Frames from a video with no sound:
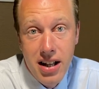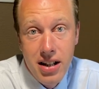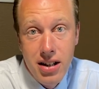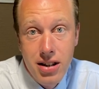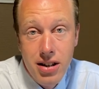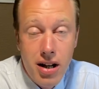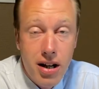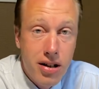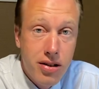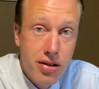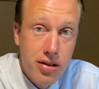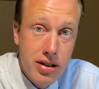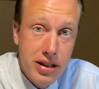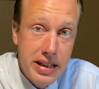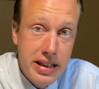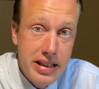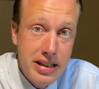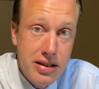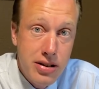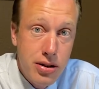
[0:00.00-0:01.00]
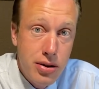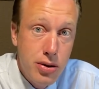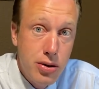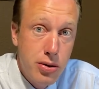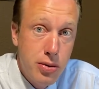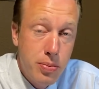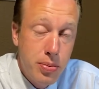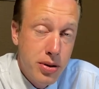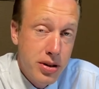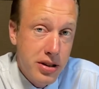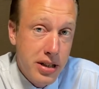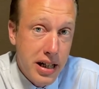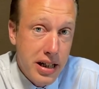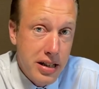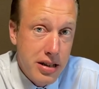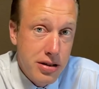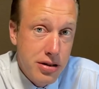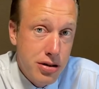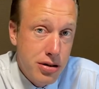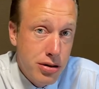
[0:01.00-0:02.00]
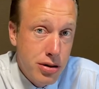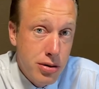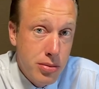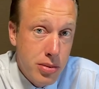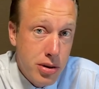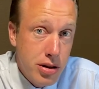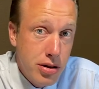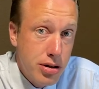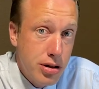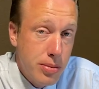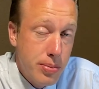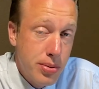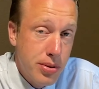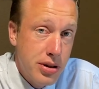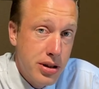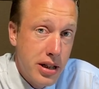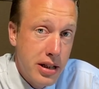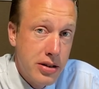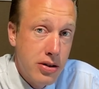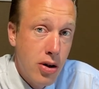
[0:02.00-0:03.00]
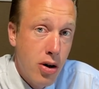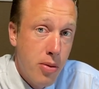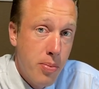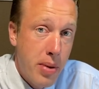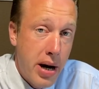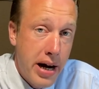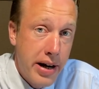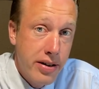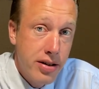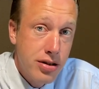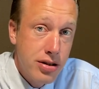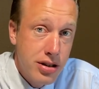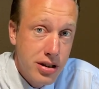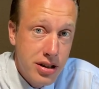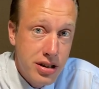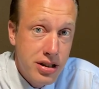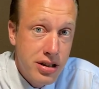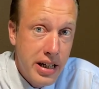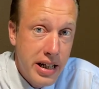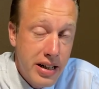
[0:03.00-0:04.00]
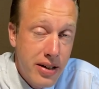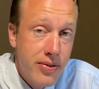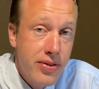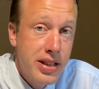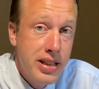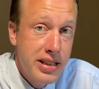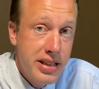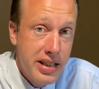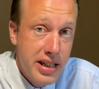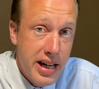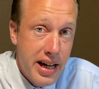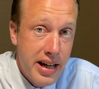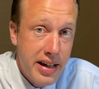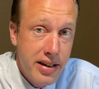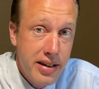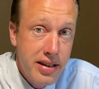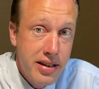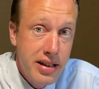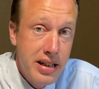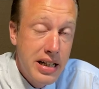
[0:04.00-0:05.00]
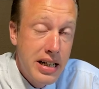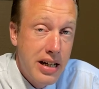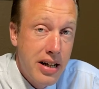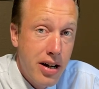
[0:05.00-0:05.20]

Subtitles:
Luckily, to protect consumers and protect home buyers, the state of Indiana